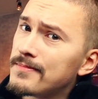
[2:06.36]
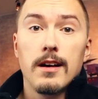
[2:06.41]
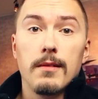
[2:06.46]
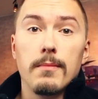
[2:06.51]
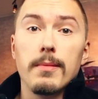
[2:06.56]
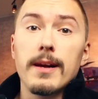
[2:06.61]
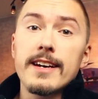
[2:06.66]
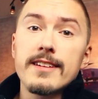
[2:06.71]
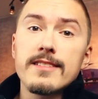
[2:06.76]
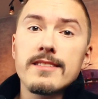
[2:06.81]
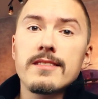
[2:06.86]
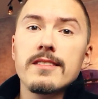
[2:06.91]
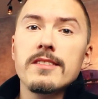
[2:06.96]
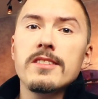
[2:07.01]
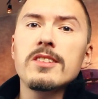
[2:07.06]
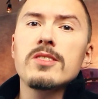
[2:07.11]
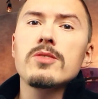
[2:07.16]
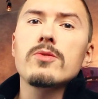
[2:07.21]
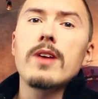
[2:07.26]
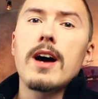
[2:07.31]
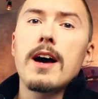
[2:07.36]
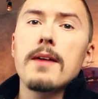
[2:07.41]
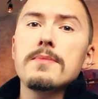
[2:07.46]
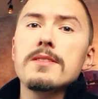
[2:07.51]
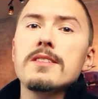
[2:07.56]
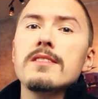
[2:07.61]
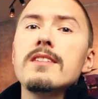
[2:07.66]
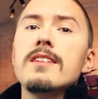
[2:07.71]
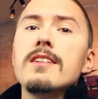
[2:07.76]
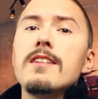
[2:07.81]
Blixt
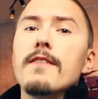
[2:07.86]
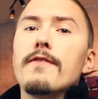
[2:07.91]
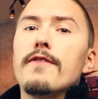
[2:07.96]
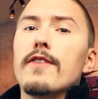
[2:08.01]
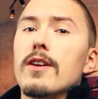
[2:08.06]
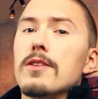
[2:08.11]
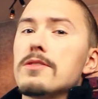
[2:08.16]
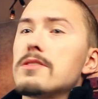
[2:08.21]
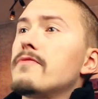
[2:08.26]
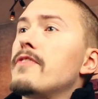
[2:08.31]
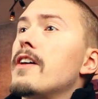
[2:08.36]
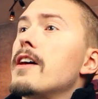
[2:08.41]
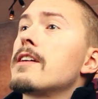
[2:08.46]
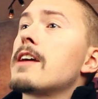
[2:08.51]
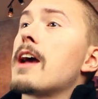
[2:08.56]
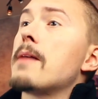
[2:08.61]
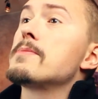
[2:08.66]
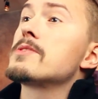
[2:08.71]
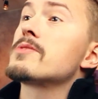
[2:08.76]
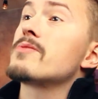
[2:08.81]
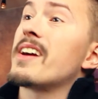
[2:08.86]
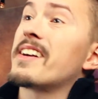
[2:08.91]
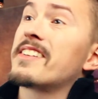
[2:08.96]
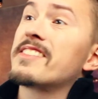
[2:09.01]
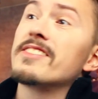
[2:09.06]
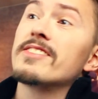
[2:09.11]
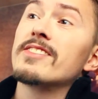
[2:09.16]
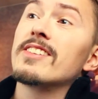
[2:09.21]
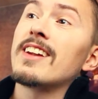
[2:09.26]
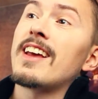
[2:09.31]
describes the philosophizing
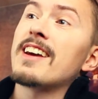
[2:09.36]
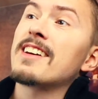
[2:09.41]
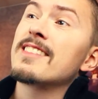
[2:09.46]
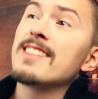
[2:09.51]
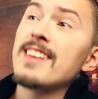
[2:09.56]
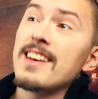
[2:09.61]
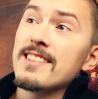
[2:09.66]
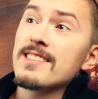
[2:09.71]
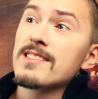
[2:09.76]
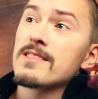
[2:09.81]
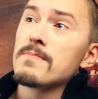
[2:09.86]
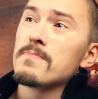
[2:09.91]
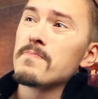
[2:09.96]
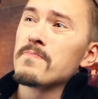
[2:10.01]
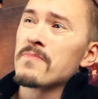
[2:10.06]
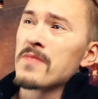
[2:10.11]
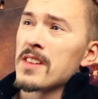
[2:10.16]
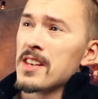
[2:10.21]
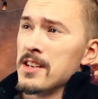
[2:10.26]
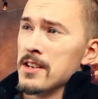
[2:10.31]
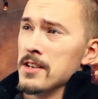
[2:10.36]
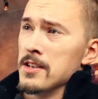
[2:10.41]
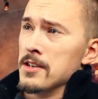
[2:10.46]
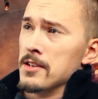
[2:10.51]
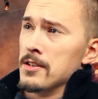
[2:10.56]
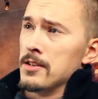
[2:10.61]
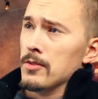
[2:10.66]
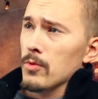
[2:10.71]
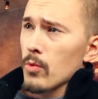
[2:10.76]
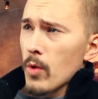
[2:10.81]
abstractor like this.
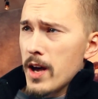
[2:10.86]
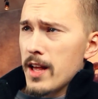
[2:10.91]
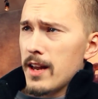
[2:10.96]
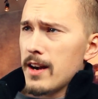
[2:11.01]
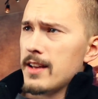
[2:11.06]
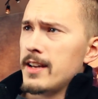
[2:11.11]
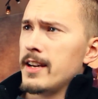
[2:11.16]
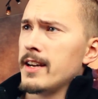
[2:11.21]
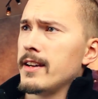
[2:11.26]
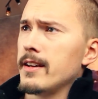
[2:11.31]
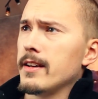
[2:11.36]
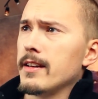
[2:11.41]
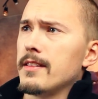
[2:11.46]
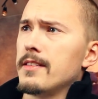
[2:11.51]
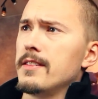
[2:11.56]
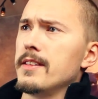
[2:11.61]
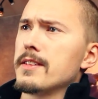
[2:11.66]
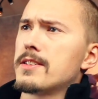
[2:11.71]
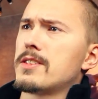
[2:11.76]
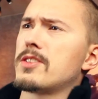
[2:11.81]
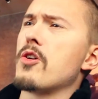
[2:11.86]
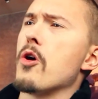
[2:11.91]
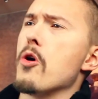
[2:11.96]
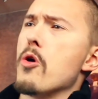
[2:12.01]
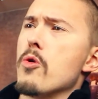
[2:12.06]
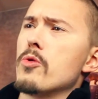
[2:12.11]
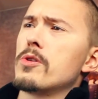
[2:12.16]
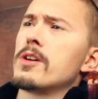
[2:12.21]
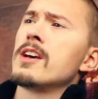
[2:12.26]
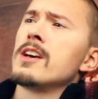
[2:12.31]
Well, this
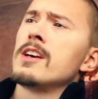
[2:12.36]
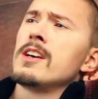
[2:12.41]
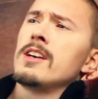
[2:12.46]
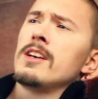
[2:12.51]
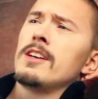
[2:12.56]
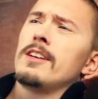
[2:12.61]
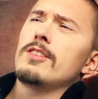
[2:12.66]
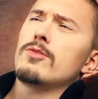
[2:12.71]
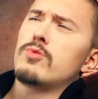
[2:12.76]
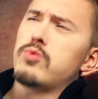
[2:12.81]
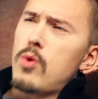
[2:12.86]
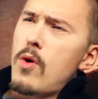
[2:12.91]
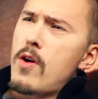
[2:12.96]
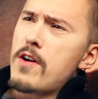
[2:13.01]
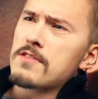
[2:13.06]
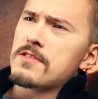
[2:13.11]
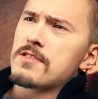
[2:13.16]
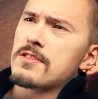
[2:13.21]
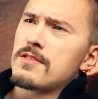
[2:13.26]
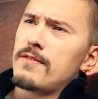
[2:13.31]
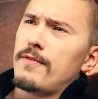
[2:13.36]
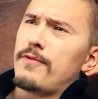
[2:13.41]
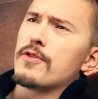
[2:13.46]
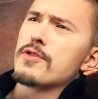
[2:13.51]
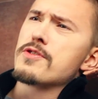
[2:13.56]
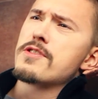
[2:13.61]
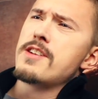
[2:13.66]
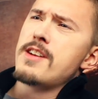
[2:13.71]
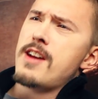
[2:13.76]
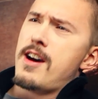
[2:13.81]
code, it works
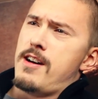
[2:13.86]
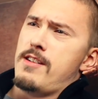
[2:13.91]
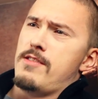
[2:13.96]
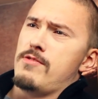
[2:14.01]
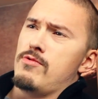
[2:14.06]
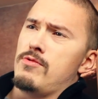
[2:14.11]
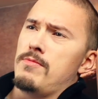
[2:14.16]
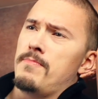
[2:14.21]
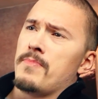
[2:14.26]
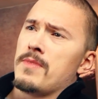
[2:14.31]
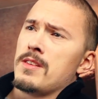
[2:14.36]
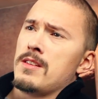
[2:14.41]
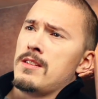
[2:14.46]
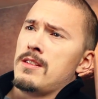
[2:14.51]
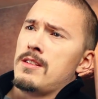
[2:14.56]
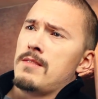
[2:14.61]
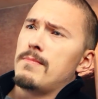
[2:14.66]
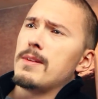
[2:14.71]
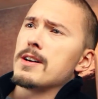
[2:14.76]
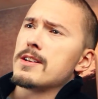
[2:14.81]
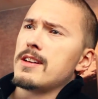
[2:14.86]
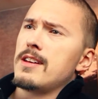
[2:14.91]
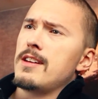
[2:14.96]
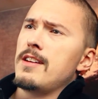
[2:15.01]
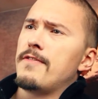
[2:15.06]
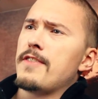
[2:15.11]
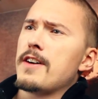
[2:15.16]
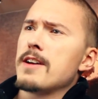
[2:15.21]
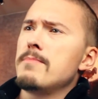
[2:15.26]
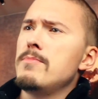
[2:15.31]
for now, but
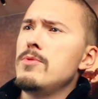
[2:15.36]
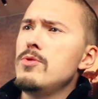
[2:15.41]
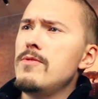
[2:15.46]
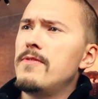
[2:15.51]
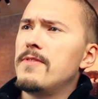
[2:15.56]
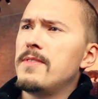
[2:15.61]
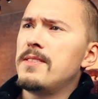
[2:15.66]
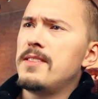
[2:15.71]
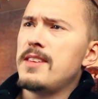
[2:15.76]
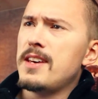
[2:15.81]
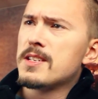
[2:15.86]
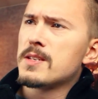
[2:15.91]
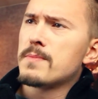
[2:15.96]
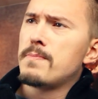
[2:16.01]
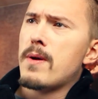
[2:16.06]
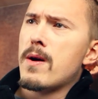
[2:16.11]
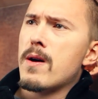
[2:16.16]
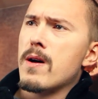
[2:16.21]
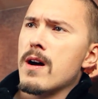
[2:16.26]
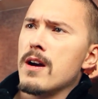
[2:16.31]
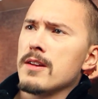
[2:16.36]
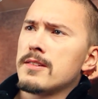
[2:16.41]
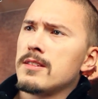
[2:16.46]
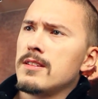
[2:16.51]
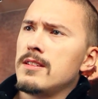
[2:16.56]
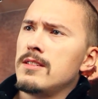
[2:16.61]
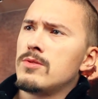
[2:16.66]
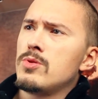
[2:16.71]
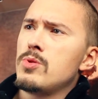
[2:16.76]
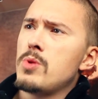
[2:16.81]
if I move this part
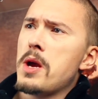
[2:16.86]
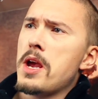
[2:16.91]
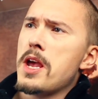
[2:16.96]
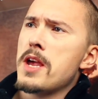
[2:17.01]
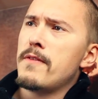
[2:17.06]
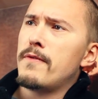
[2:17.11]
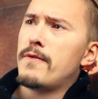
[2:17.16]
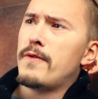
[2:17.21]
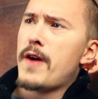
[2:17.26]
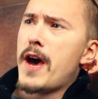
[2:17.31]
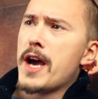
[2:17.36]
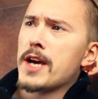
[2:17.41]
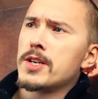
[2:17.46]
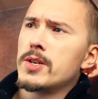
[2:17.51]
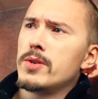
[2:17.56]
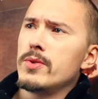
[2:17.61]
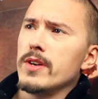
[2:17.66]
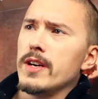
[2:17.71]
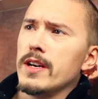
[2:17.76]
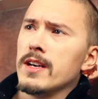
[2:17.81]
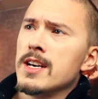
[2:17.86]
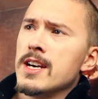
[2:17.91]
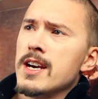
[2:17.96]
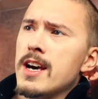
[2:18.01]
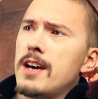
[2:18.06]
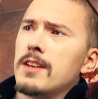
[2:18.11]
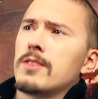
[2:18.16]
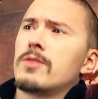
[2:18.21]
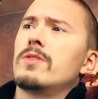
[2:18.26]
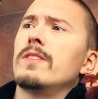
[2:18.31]
into a factory
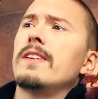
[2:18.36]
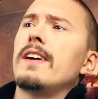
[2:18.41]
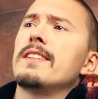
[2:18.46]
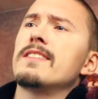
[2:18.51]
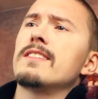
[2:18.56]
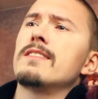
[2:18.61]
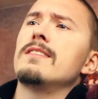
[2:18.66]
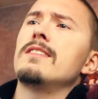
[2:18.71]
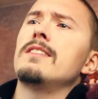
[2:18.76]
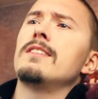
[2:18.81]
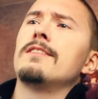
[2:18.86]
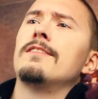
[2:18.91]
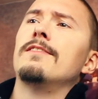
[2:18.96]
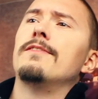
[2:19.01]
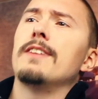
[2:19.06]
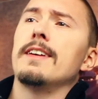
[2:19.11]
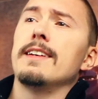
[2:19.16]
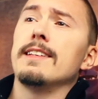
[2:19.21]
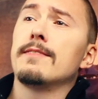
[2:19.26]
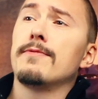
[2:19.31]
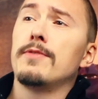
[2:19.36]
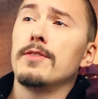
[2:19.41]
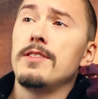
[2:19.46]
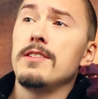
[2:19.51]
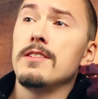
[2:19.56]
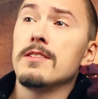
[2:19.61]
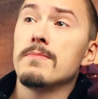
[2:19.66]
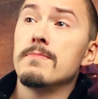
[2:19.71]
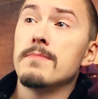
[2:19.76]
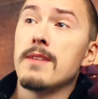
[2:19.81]
and create an interface for
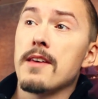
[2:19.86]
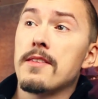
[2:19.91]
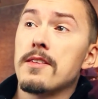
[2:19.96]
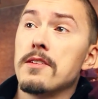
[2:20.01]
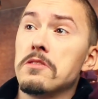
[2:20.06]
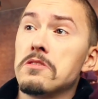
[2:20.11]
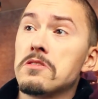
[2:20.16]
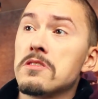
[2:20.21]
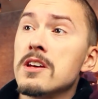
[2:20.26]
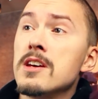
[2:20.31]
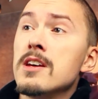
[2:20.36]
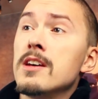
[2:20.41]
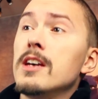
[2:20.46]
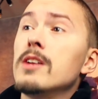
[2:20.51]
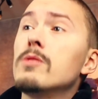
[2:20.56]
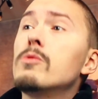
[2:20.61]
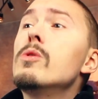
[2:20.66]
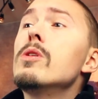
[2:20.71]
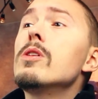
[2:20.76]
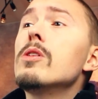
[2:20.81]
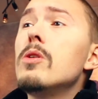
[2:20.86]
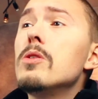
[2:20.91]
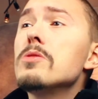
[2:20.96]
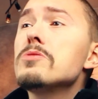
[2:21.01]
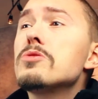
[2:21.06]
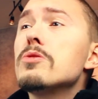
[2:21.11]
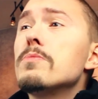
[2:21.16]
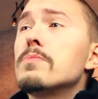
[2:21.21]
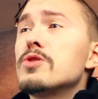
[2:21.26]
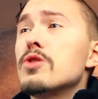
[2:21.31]
these methods, it will
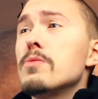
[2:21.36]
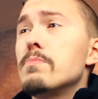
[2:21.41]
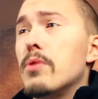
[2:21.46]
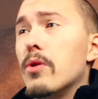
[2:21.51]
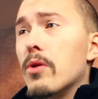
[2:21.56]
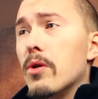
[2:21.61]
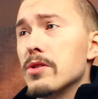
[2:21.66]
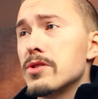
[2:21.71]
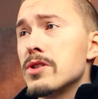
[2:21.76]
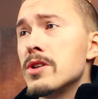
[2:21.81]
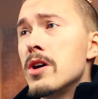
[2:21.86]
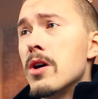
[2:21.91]
also support